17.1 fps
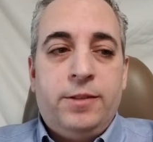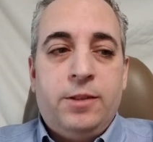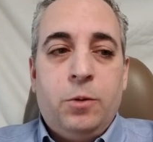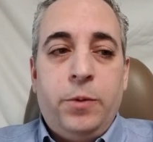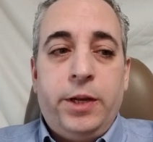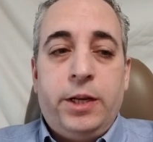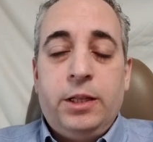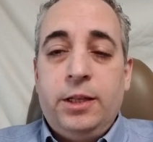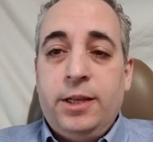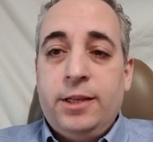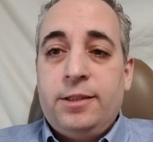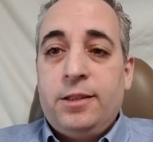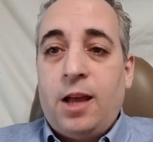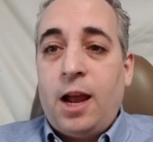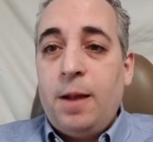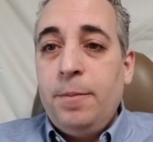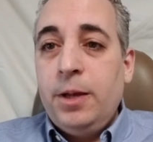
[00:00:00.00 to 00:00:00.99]
The weekly
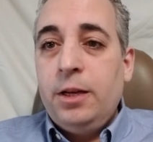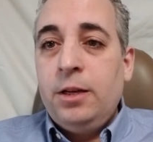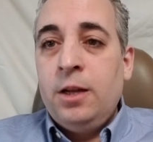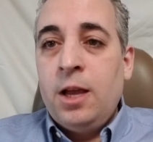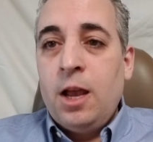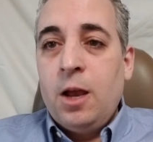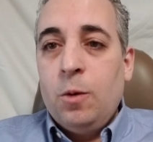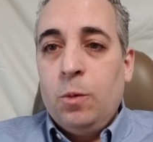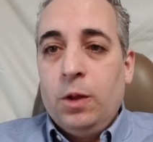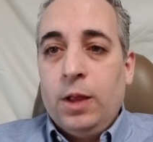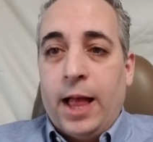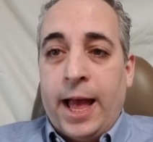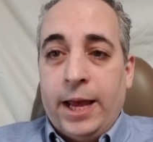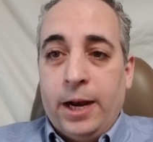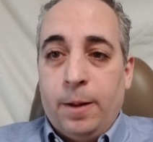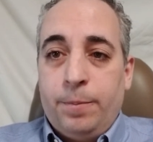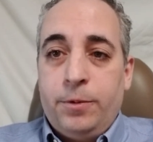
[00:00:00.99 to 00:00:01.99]
assignment will
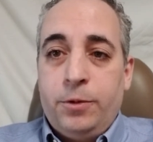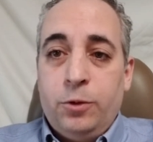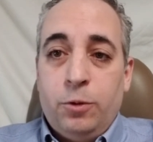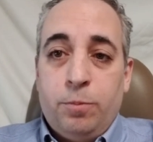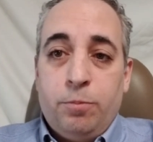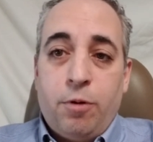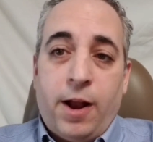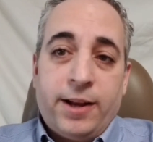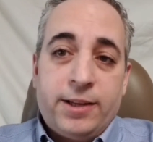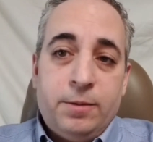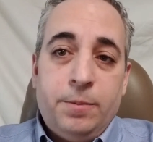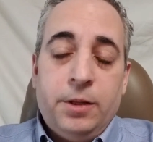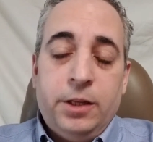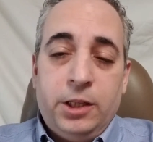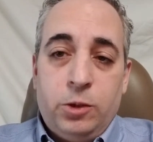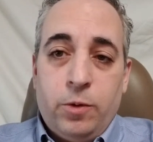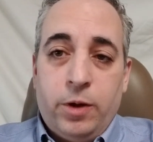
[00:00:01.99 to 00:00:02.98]
add up to
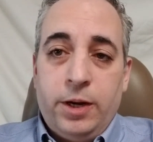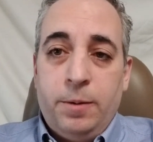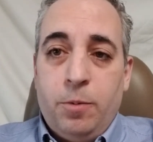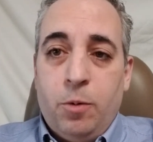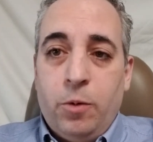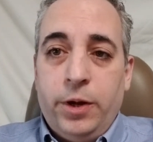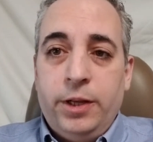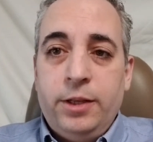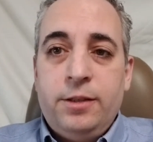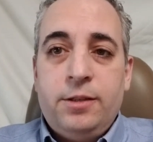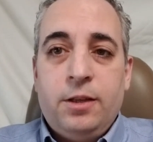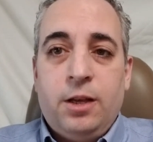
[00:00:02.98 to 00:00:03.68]
approximately 20 points.